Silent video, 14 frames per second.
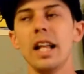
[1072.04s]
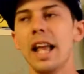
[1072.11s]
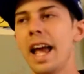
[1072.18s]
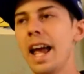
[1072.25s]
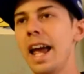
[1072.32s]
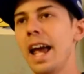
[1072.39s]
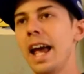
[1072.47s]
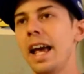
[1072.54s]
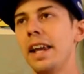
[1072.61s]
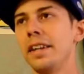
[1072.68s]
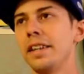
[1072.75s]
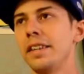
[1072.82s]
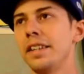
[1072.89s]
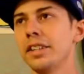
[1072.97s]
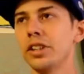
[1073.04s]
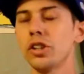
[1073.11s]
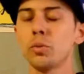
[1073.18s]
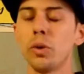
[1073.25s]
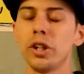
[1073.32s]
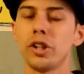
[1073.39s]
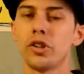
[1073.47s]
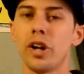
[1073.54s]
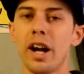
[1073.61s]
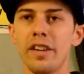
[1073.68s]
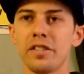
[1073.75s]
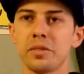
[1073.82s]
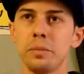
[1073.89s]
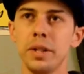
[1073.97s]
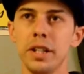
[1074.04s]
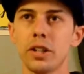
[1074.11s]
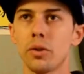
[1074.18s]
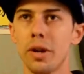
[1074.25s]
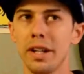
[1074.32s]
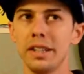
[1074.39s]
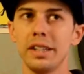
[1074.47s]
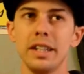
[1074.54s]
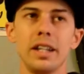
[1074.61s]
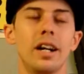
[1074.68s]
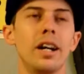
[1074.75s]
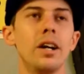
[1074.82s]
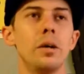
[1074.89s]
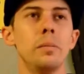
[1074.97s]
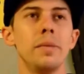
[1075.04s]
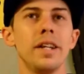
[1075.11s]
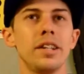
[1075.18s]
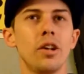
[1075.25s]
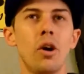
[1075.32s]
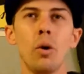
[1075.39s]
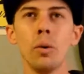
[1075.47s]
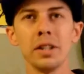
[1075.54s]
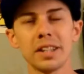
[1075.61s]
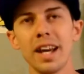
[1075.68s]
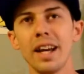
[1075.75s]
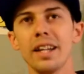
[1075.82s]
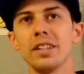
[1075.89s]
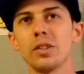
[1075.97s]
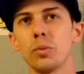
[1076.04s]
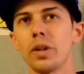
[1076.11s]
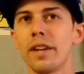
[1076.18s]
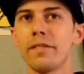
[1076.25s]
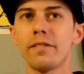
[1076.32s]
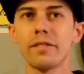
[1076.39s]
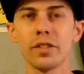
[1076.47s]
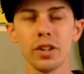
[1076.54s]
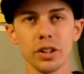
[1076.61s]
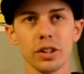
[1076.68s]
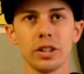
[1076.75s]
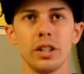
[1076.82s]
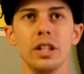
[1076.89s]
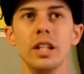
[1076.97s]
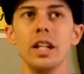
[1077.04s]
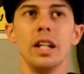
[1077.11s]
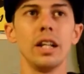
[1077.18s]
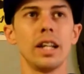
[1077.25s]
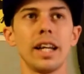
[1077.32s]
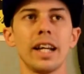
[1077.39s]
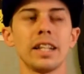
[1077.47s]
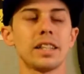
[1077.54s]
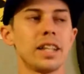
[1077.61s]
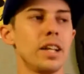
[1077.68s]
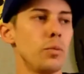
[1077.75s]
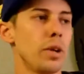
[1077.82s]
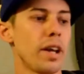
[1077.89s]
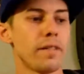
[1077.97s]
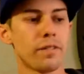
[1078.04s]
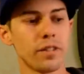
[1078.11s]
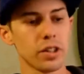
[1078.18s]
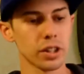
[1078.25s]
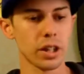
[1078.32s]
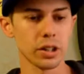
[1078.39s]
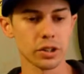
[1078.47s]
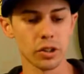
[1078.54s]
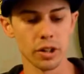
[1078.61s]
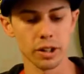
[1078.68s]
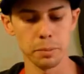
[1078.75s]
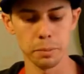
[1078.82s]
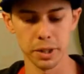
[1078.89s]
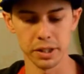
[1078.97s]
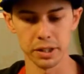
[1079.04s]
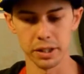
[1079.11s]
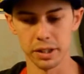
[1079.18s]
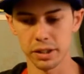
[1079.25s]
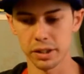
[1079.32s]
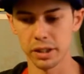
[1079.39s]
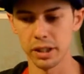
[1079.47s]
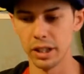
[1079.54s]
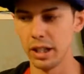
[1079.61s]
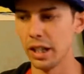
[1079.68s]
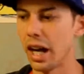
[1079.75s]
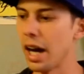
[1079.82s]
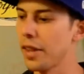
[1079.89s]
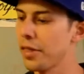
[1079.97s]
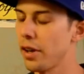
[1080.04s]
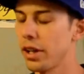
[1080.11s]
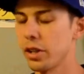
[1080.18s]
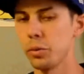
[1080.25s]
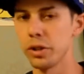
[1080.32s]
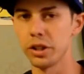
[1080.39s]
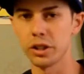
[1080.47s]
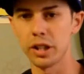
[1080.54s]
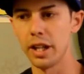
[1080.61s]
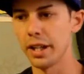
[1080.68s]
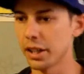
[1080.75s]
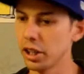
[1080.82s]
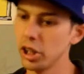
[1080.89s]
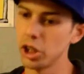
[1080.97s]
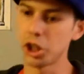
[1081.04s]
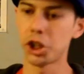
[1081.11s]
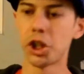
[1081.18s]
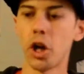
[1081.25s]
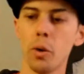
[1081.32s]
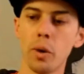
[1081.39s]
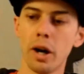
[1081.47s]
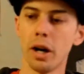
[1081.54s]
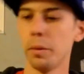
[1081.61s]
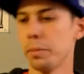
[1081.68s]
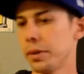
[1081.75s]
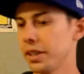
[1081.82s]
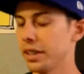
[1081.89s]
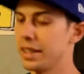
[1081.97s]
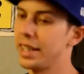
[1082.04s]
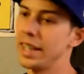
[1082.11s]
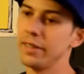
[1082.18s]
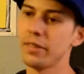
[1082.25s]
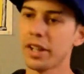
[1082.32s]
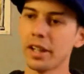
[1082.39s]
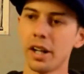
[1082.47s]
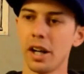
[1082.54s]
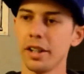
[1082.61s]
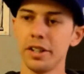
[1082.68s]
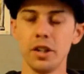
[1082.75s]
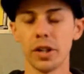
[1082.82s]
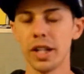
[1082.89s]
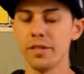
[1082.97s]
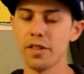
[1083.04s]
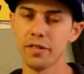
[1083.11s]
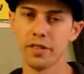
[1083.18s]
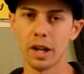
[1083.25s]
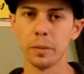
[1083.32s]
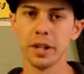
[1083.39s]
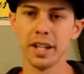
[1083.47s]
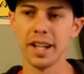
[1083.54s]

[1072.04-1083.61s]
and this is what drives me crazy. Um, it always has. When I first, like I said, when I first got started in business, I thought it was like show up, give a you know give the family an